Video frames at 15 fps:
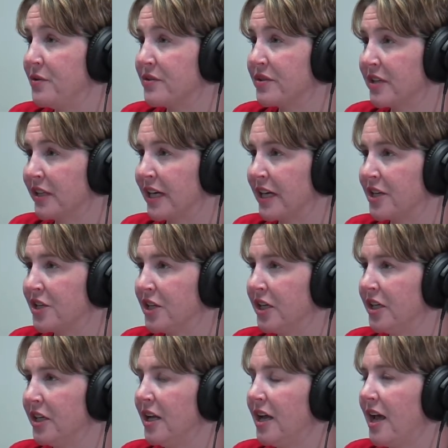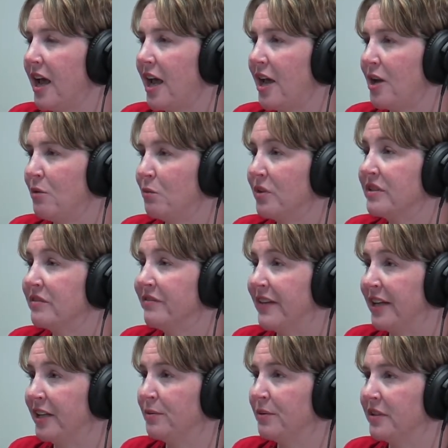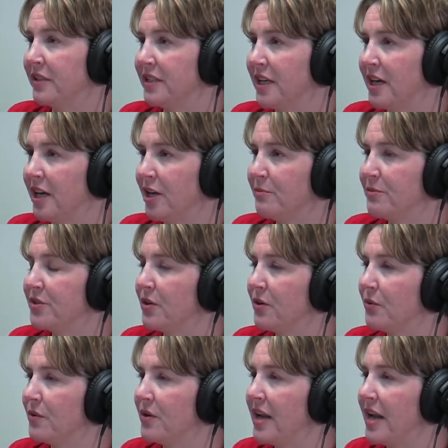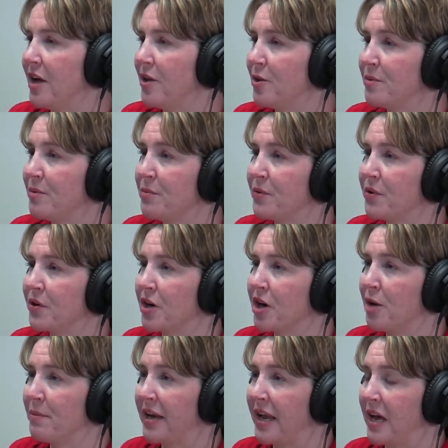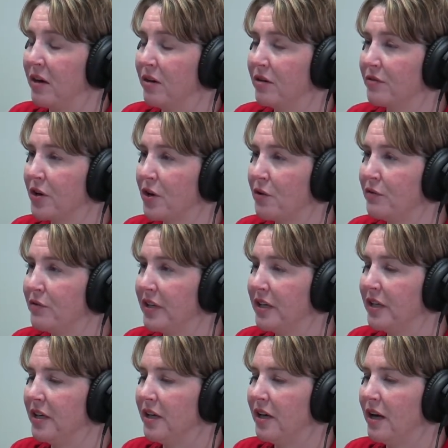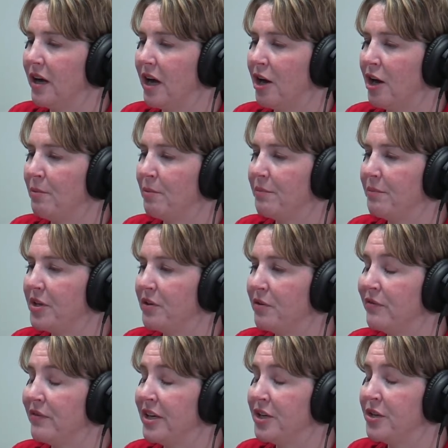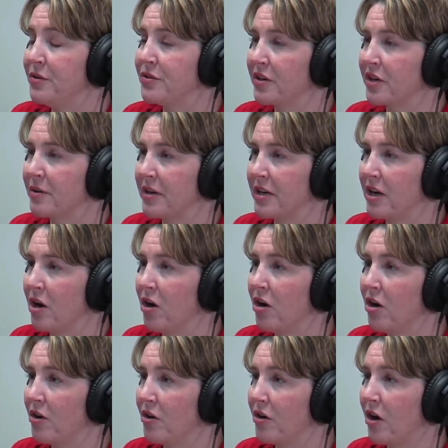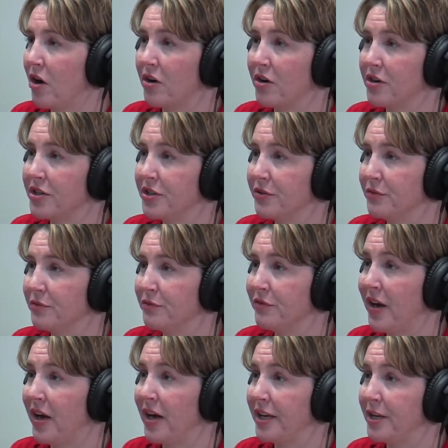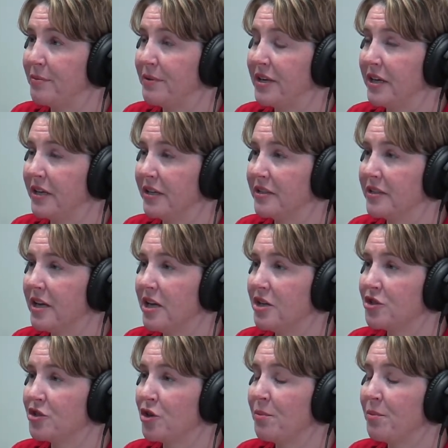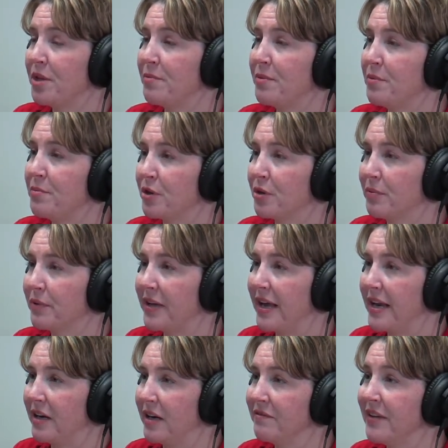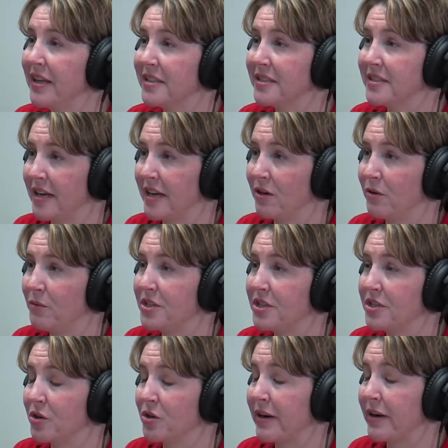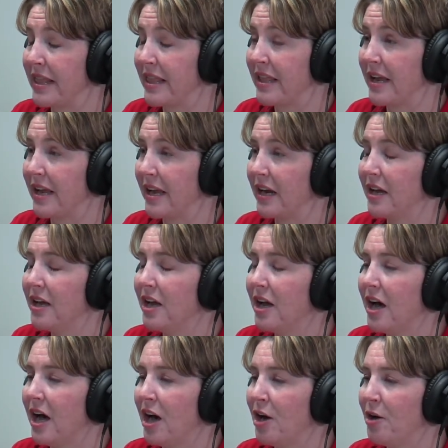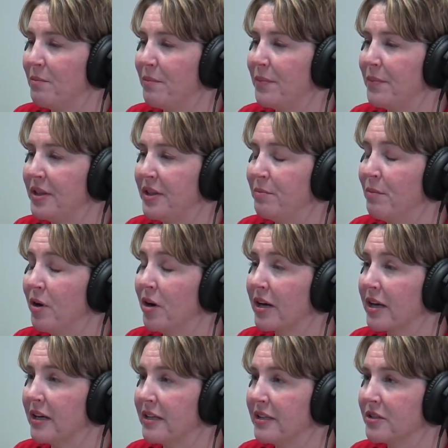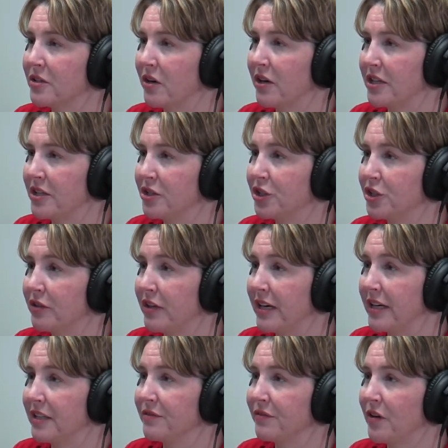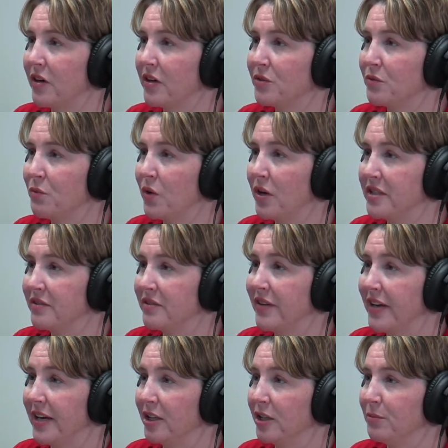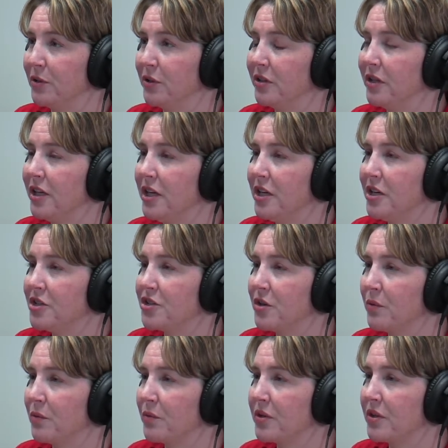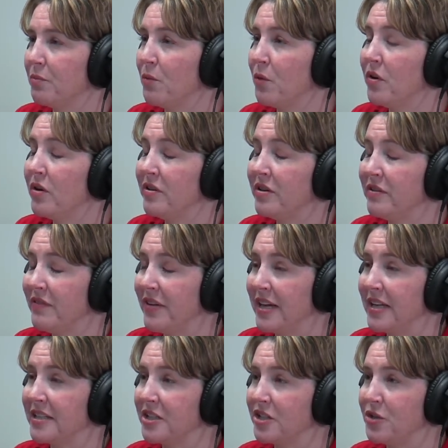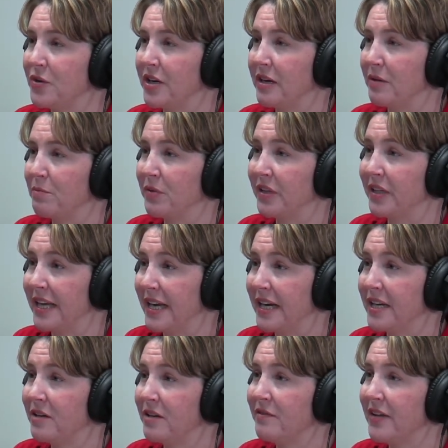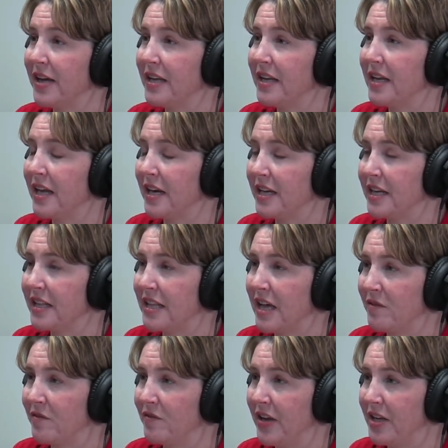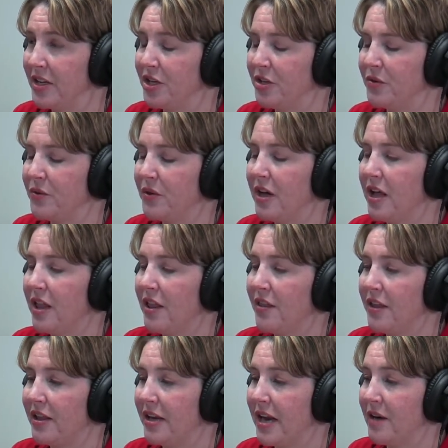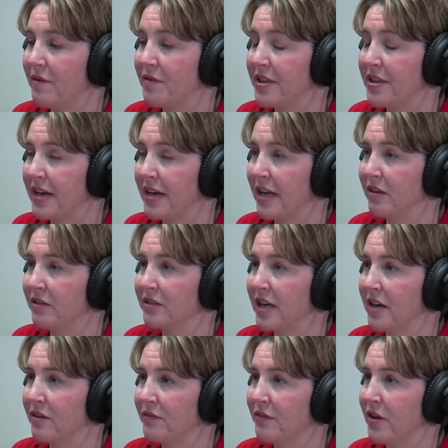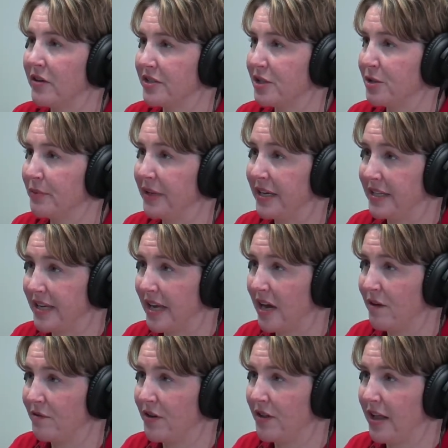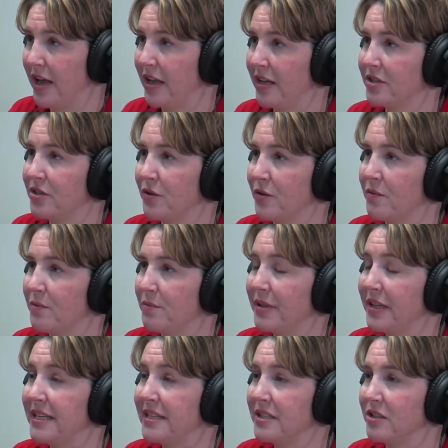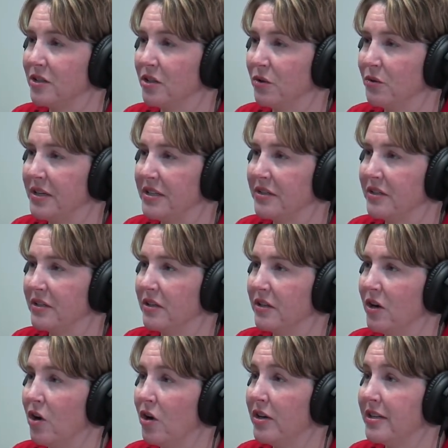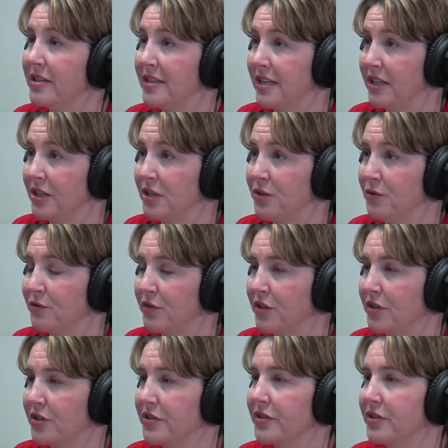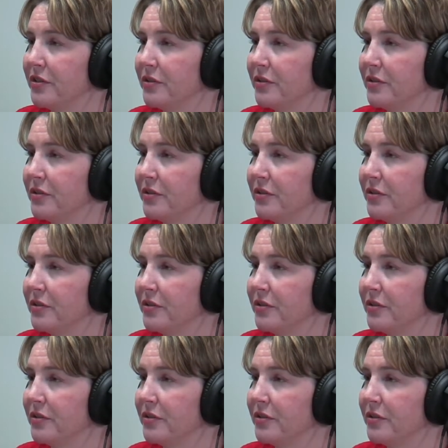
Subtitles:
selection and what's available at the time. So now that people are coming out of COVID, venues are getting harder and harder to find because so many people are planning events now, which is a great thing. But the market is starting to shrink as far as what's available. So the more in advance that you can plan an event and get that venue, then everything else kind of falls into place after that. So the place is always the hardest thing to do first.